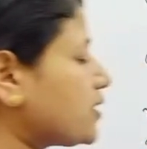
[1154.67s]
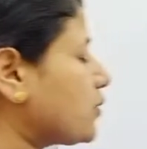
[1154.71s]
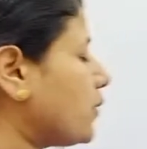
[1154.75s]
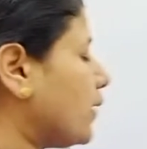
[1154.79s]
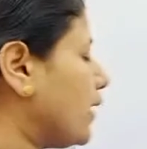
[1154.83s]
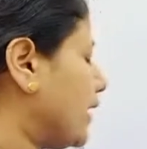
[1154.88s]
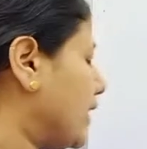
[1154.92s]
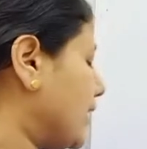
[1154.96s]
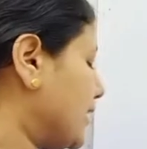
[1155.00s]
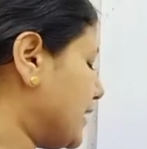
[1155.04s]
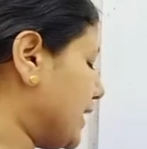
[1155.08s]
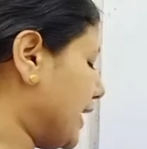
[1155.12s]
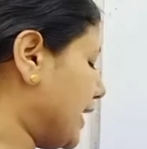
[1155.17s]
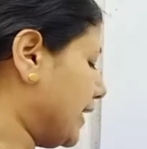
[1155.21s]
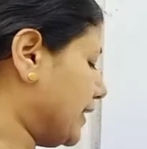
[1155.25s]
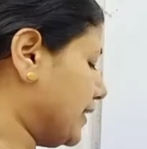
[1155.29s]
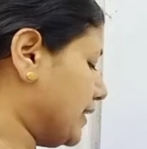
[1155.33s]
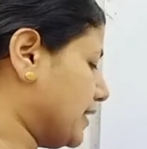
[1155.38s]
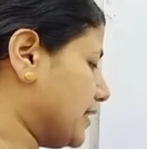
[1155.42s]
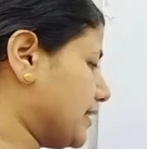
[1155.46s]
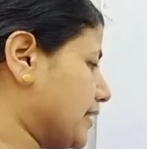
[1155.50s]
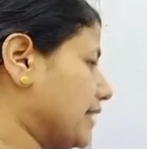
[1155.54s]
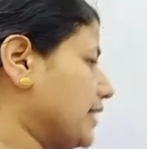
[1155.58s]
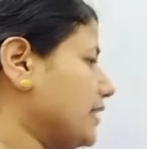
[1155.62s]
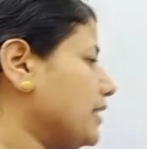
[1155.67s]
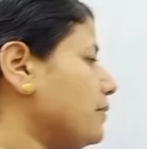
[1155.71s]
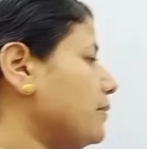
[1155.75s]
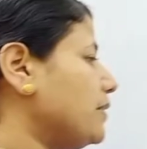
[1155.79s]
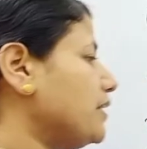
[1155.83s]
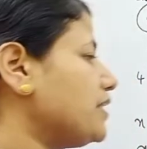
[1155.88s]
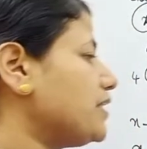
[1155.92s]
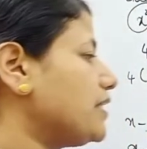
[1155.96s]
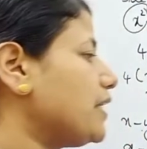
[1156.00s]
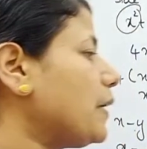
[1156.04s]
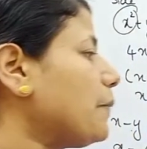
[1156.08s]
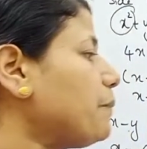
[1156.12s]
square as 18
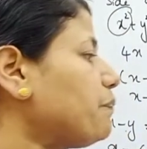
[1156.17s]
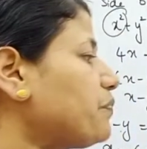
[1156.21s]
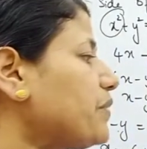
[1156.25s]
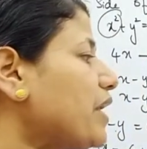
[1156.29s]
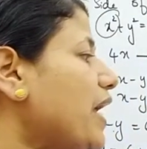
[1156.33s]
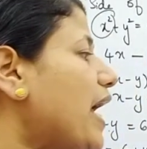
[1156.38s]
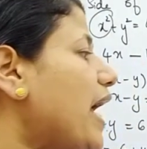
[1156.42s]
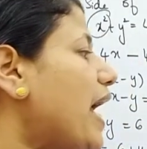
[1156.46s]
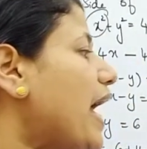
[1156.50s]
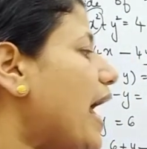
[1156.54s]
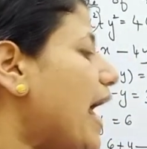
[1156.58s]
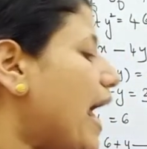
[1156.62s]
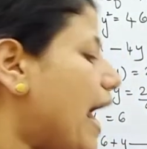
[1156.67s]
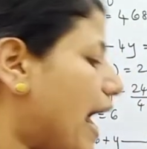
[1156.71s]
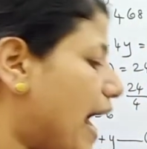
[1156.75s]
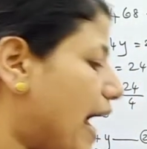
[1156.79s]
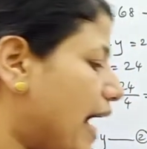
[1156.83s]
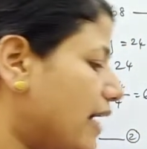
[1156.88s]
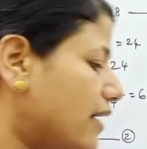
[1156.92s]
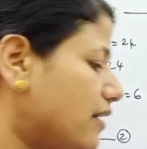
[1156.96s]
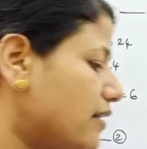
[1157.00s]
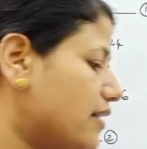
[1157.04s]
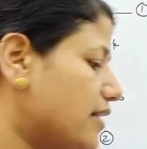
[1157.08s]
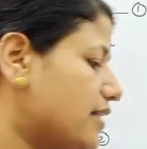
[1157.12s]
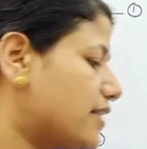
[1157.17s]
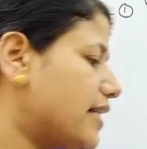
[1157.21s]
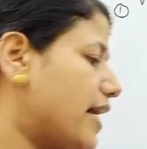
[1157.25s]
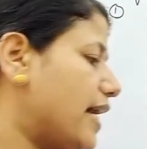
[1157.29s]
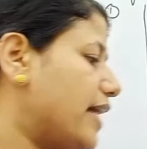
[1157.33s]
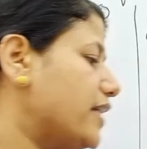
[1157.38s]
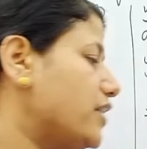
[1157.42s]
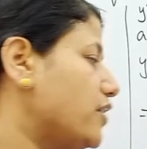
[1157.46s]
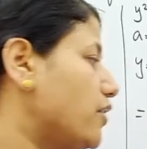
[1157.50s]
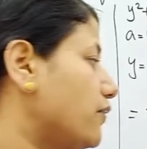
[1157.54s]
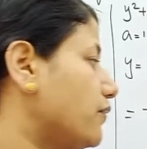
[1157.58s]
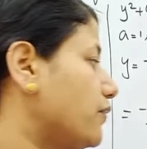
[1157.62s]
centimeter and the
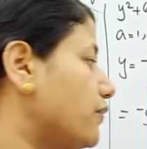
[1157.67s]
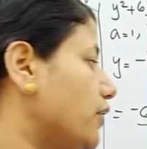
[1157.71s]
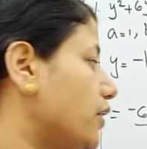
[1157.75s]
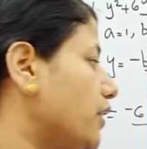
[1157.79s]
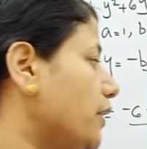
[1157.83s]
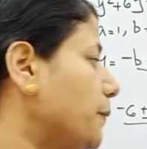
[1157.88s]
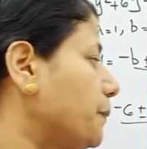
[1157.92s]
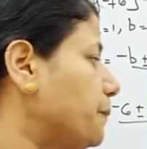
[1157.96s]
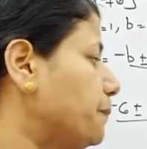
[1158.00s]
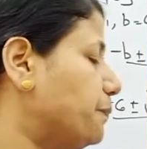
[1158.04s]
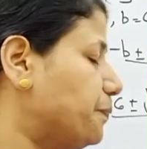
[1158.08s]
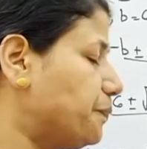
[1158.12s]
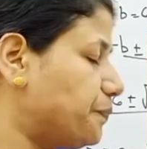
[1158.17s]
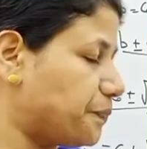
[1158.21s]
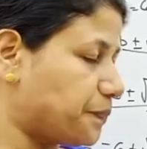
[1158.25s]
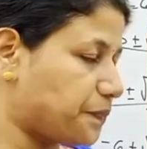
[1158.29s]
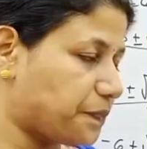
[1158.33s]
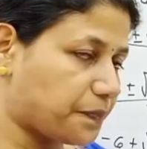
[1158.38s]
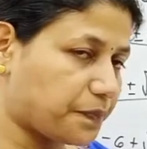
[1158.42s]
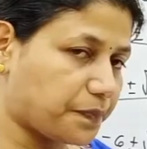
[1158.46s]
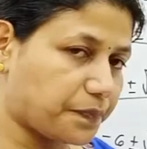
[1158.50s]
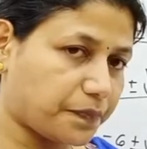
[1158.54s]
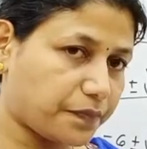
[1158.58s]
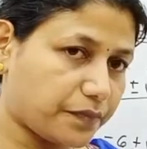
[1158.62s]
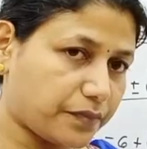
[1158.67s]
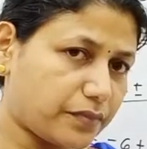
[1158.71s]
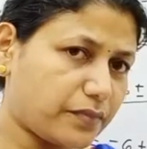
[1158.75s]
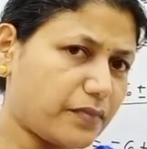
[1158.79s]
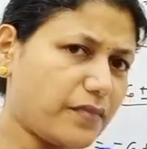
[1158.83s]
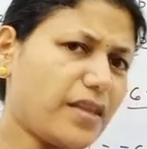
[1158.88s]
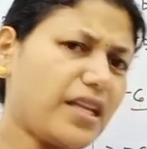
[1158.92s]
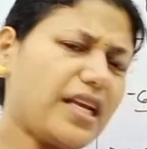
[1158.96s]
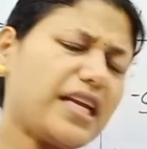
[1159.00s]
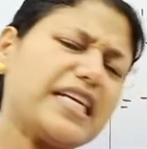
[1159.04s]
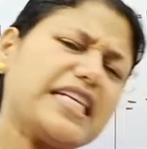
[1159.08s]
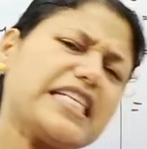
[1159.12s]
side of the
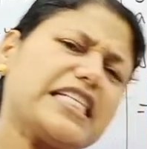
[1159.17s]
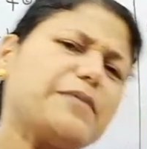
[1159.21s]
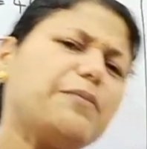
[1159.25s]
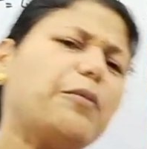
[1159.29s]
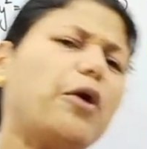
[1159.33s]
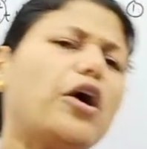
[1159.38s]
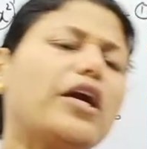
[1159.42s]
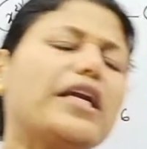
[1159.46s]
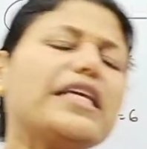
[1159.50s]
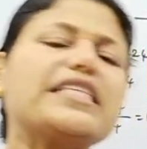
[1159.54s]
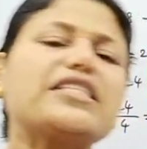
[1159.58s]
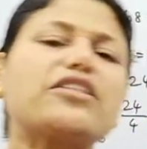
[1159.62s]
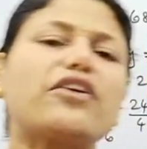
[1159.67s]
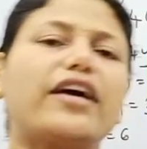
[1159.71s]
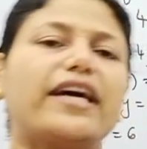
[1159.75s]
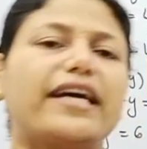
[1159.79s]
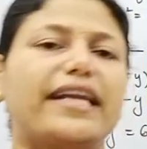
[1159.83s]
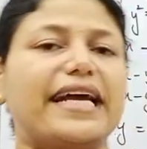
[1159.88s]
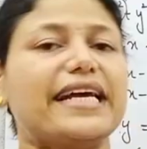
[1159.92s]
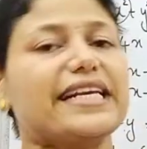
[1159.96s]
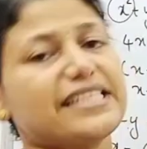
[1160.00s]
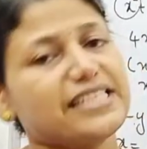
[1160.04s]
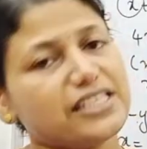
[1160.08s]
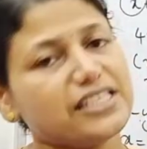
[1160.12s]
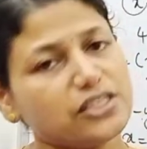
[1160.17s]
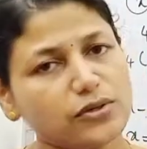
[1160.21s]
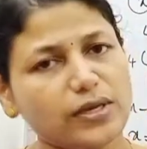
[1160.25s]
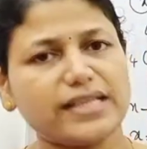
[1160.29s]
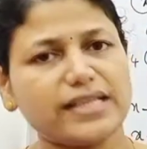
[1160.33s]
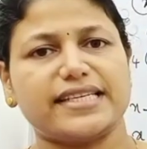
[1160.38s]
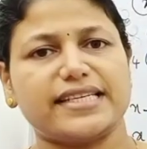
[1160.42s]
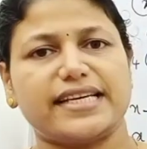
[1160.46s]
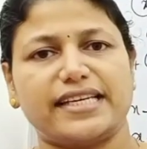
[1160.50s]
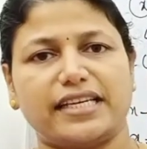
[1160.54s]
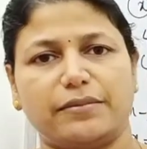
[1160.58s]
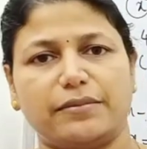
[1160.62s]
smaller square as
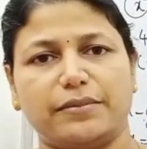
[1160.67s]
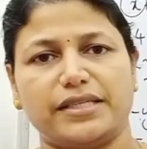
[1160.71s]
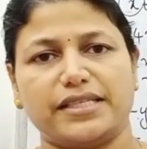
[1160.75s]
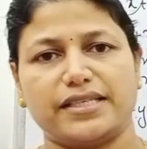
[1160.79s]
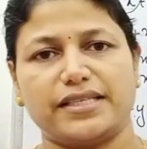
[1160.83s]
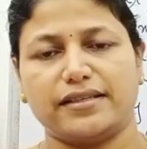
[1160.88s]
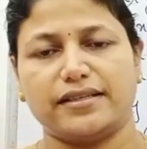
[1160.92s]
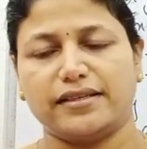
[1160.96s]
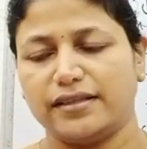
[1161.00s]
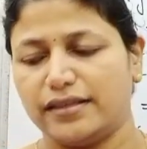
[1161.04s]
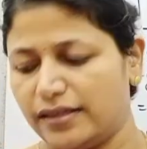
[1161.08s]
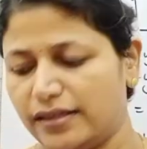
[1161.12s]
12 centimeter.